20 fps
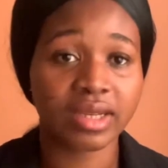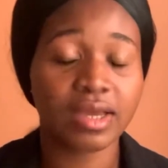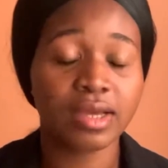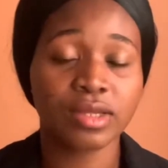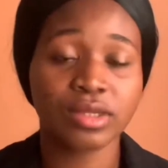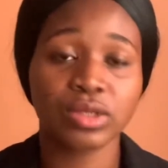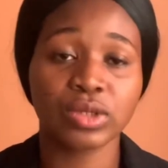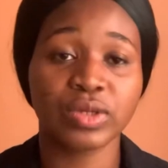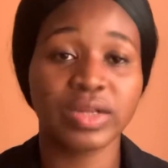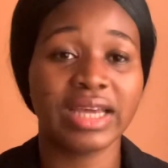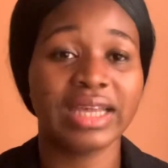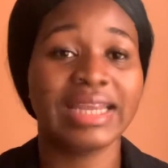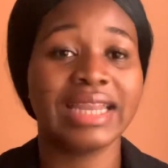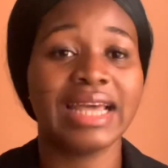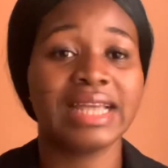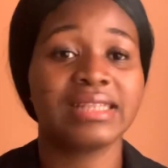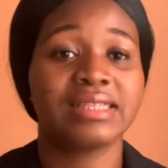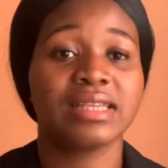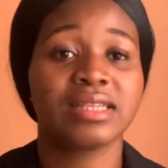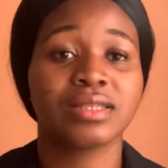So the
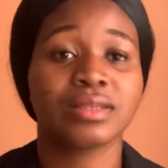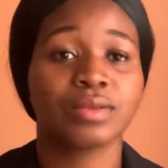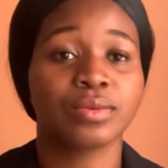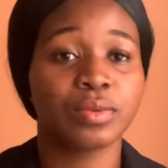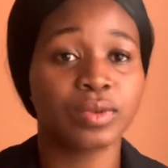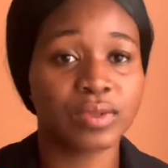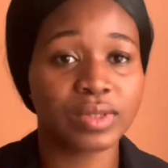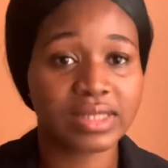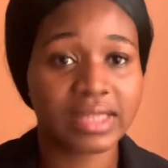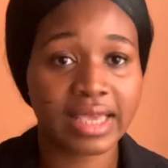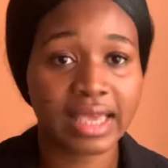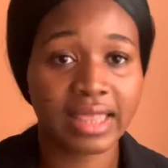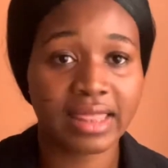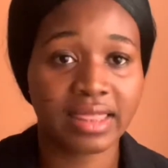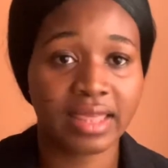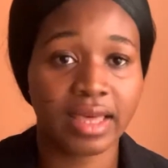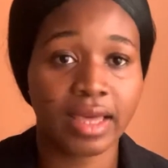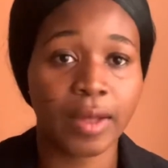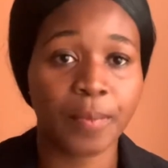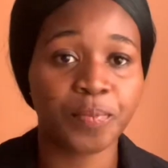nurses will take
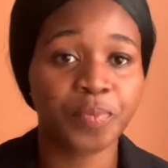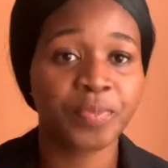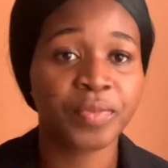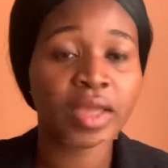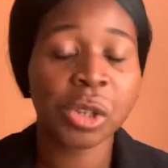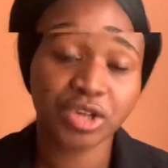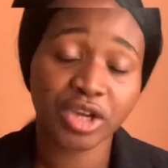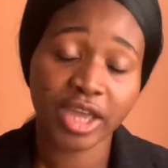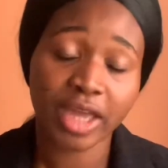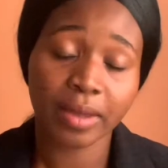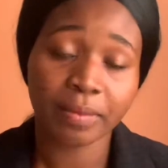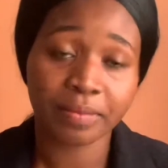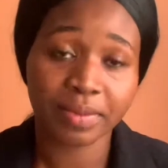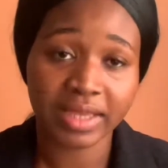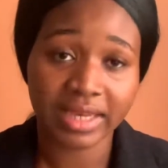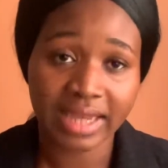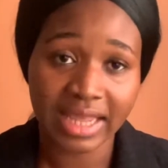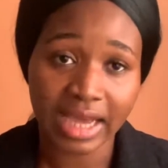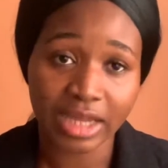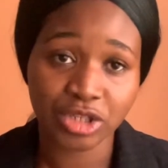the obstetric and
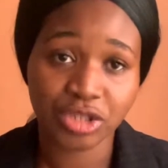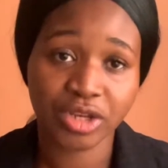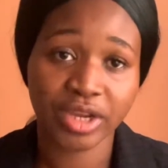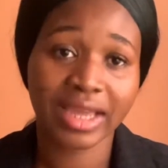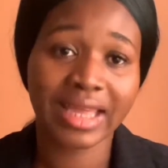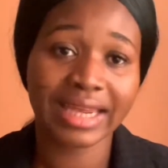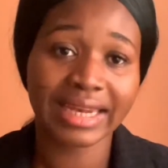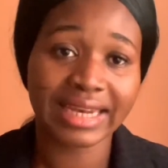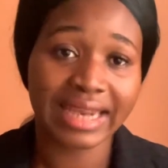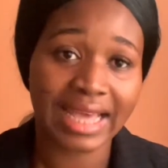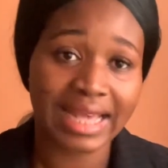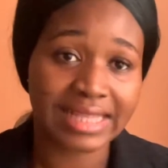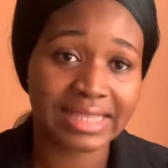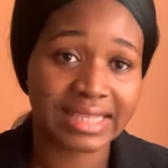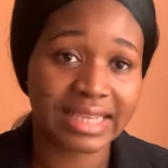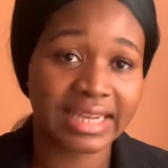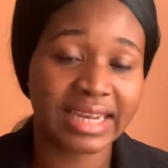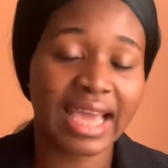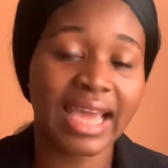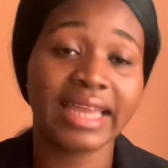pediatric
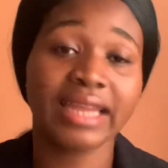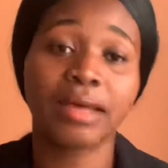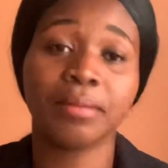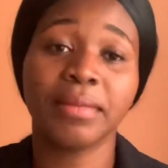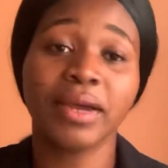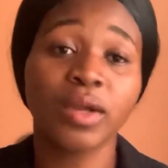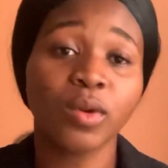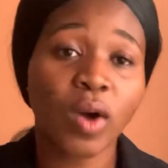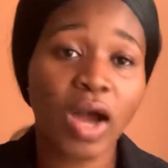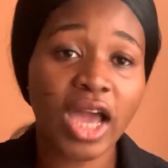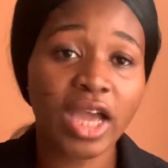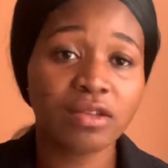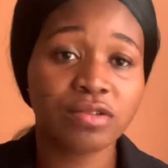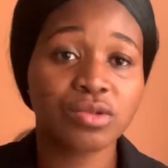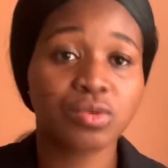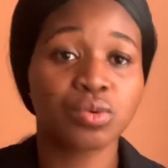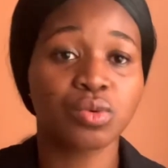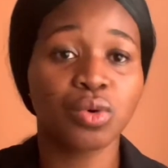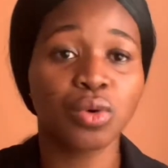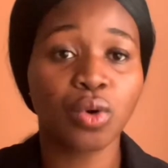nursing, and the midwives
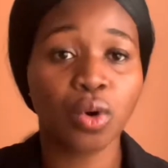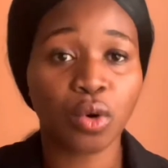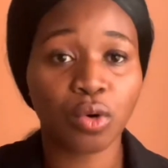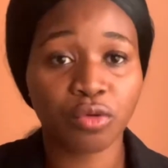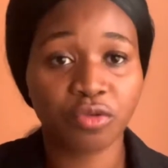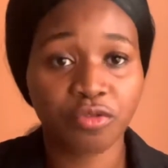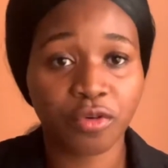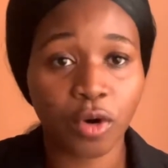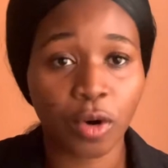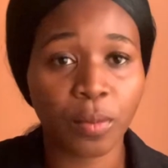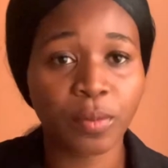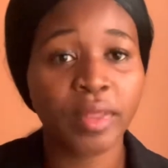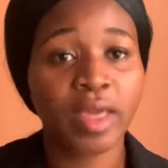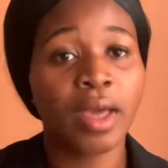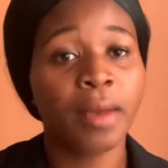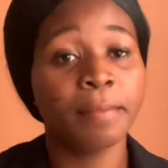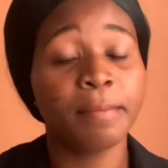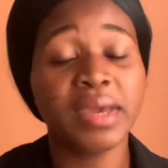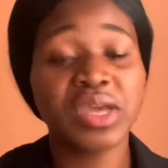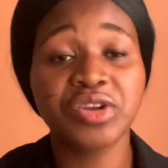will go for
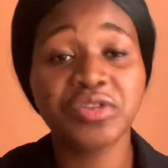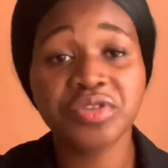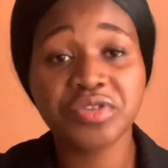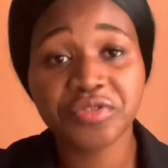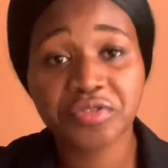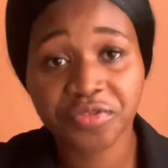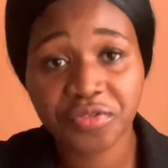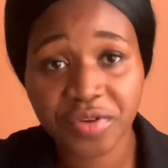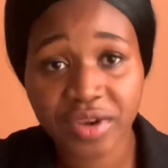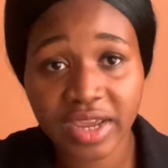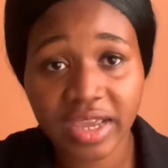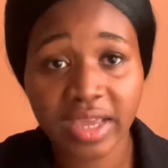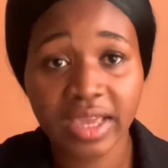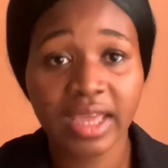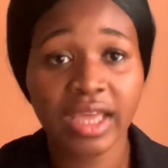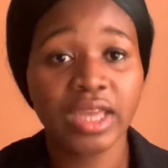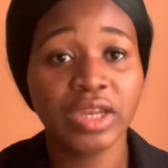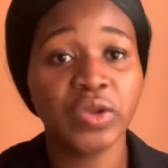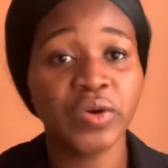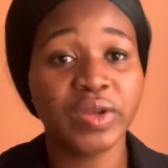midwifery,
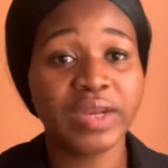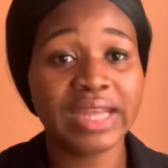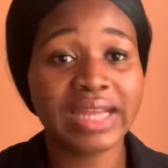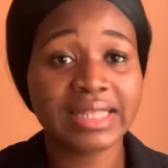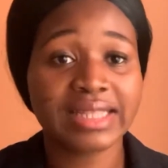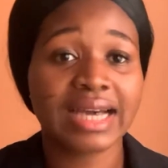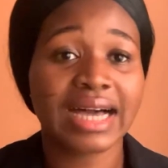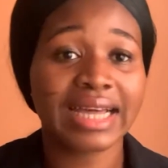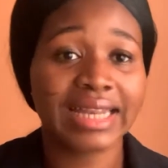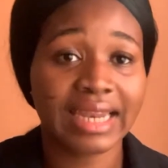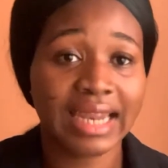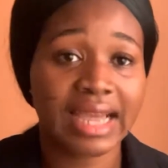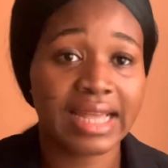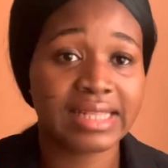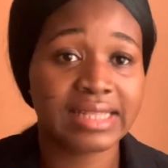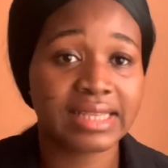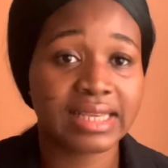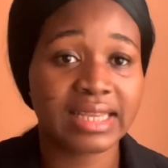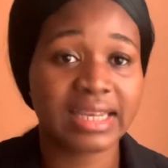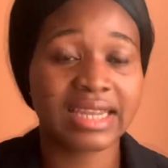neonatal
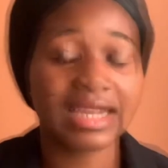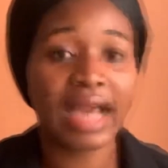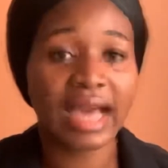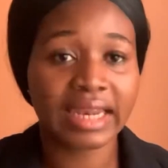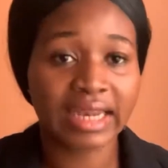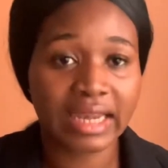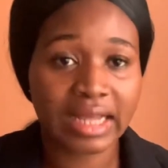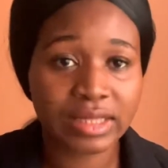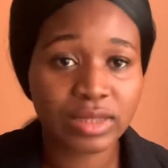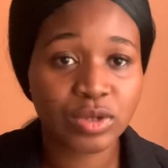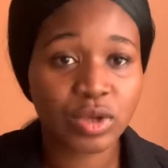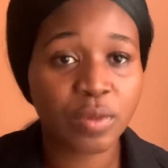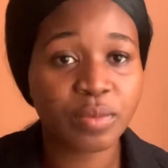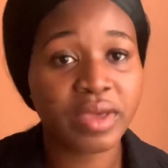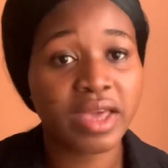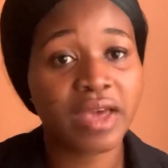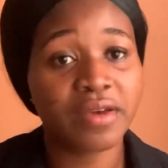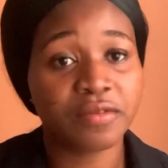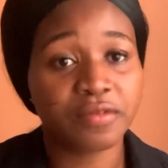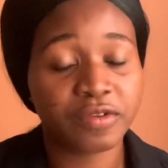nursing, anatomy
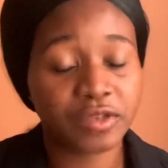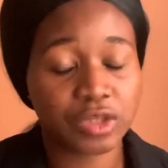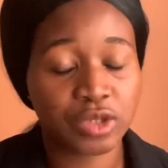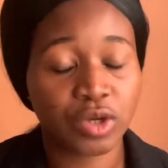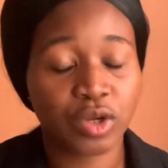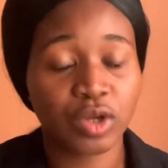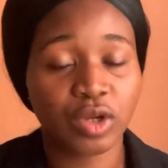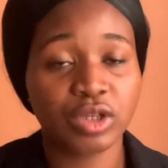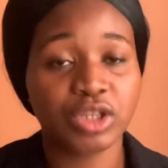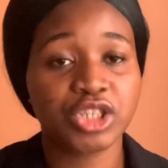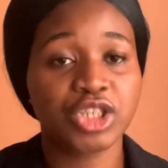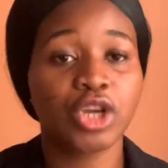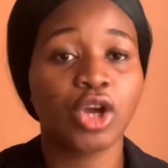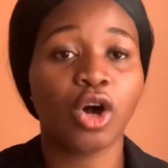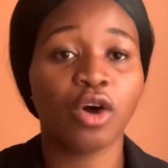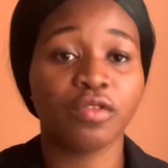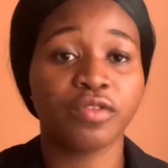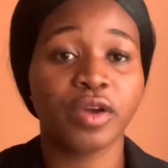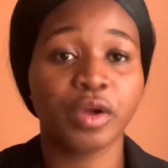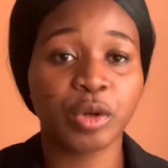and physiology
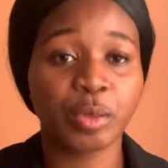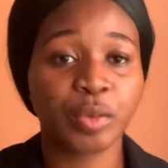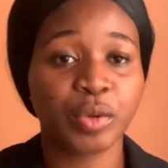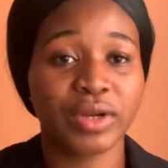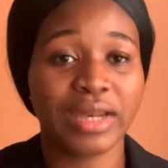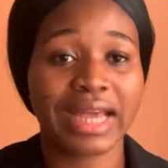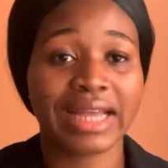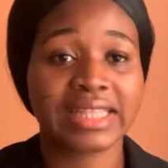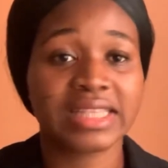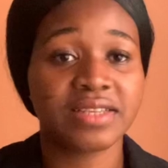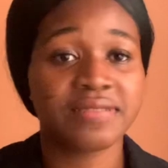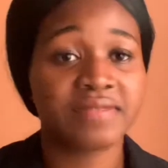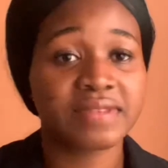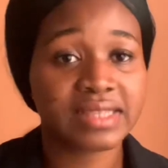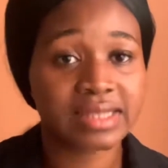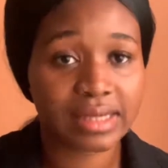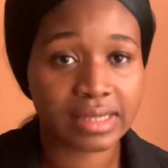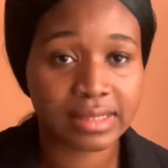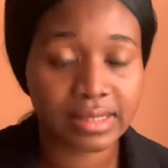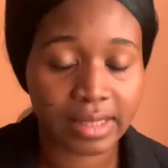of the reproductive
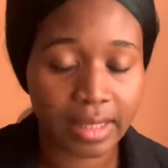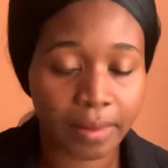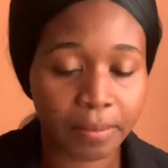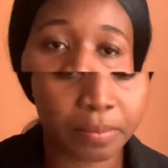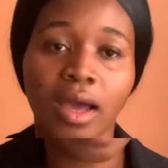system.